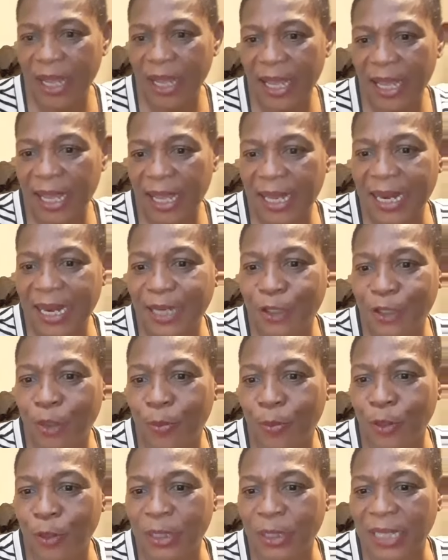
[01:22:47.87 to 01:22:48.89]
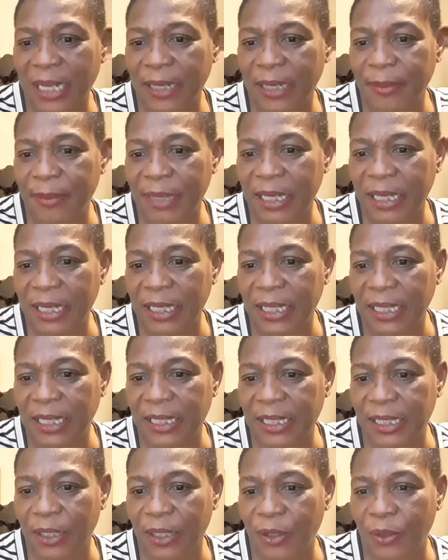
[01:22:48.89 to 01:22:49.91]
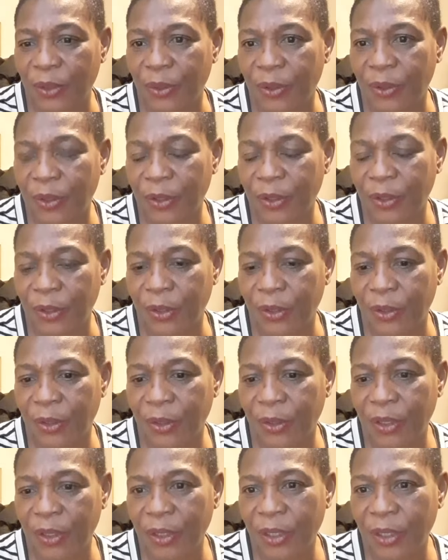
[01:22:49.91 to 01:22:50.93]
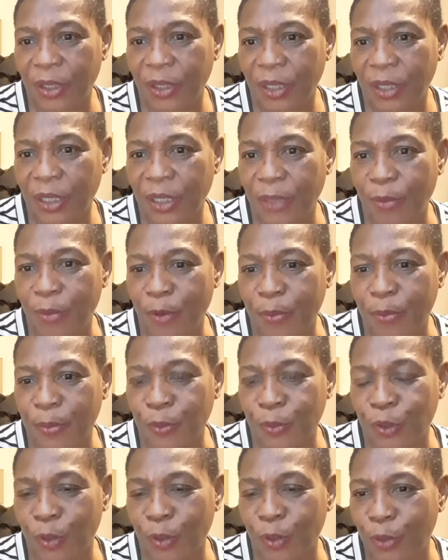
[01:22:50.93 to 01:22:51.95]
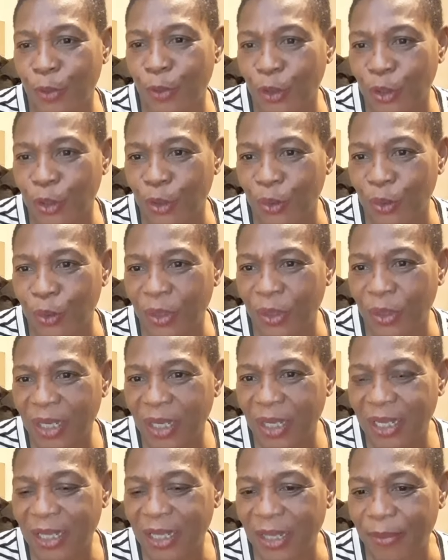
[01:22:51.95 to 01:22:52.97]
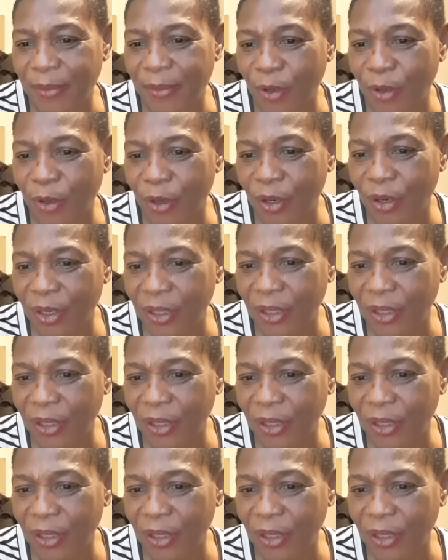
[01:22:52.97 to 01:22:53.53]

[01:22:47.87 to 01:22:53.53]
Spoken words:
and at the support line they make the things they grow. You know, the more people support you, the more.